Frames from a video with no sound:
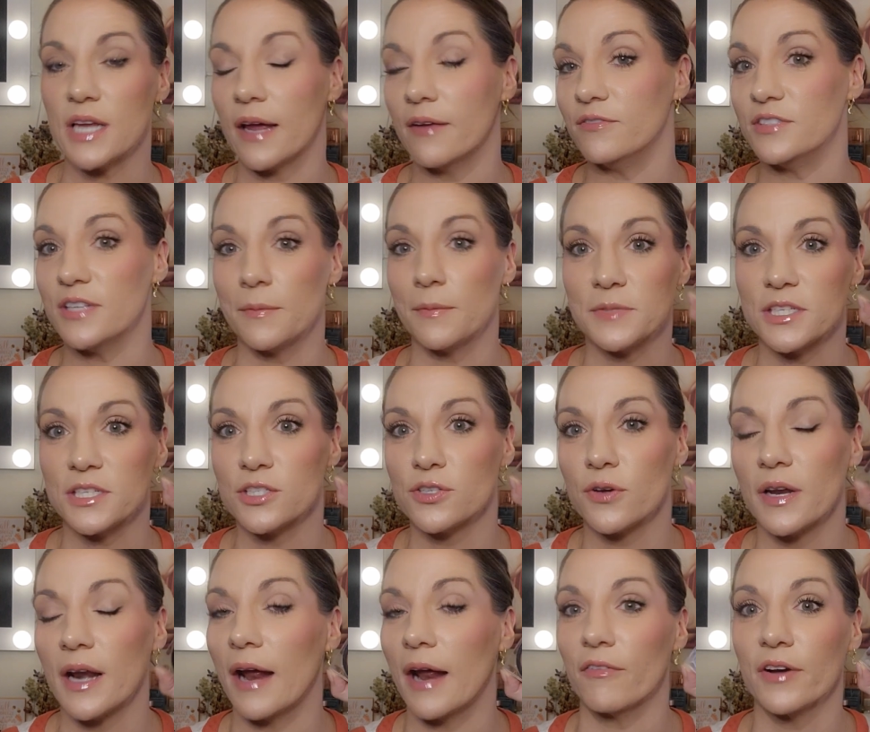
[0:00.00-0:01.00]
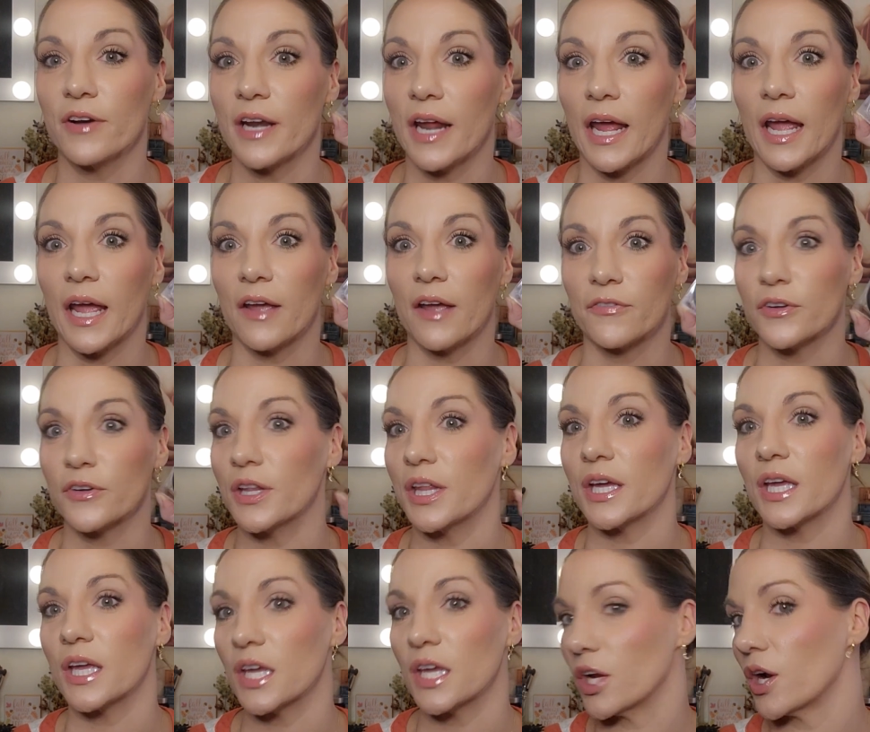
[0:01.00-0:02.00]
dipped into it every day for like
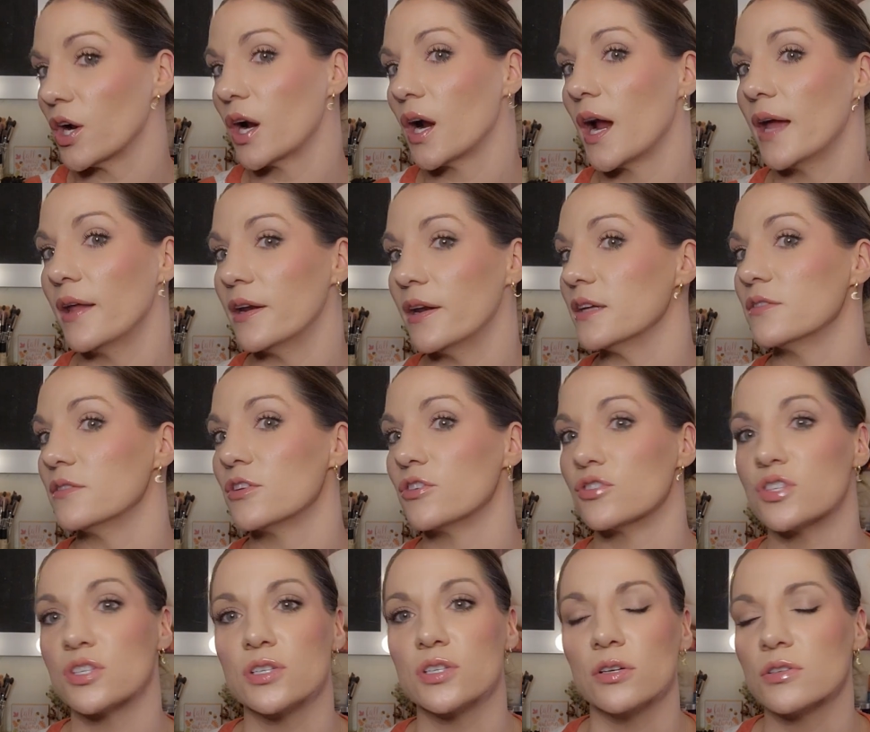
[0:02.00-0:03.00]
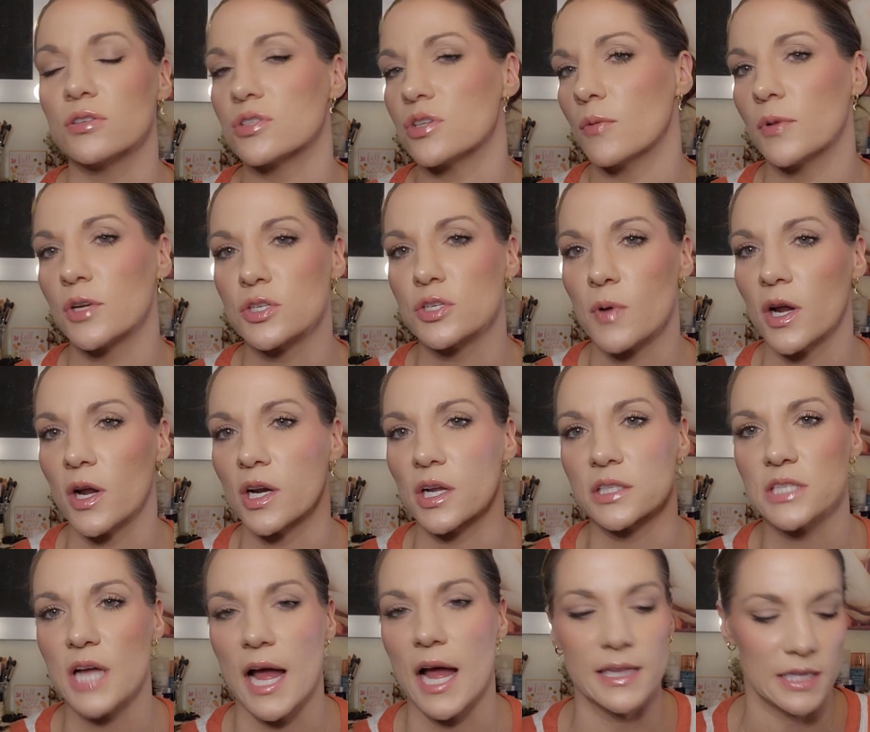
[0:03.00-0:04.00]
a year, and there's still so much product.
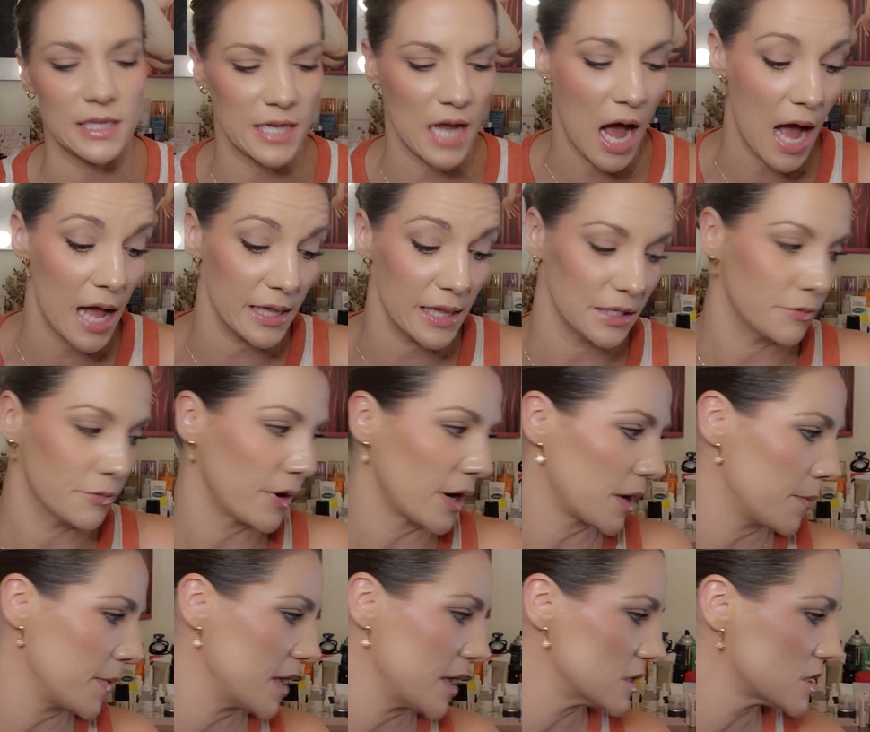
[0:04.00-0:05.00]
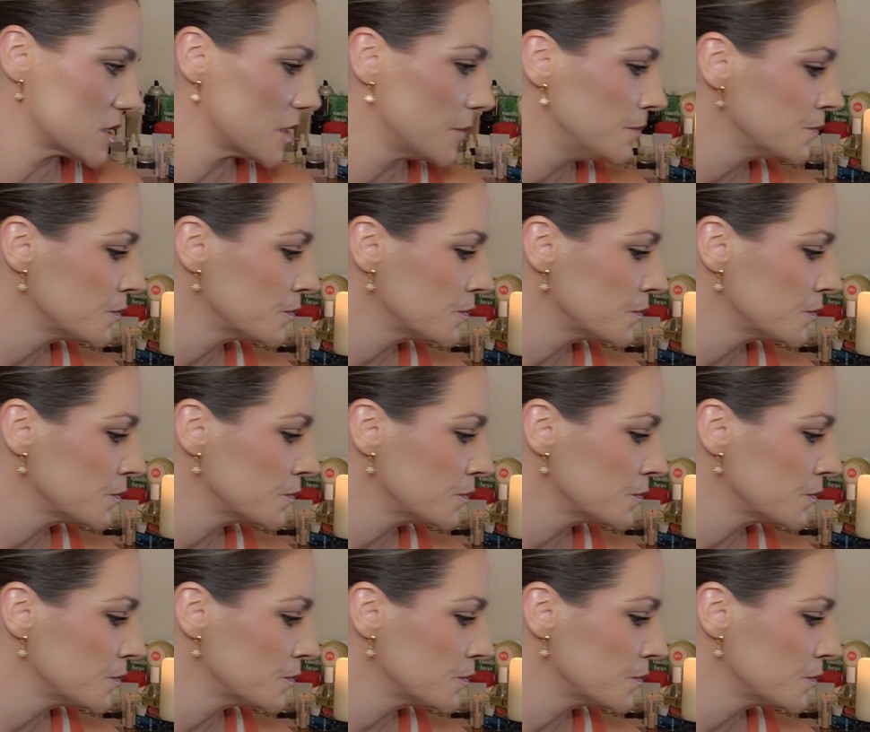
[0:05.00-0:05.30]
Highly, highly recommend.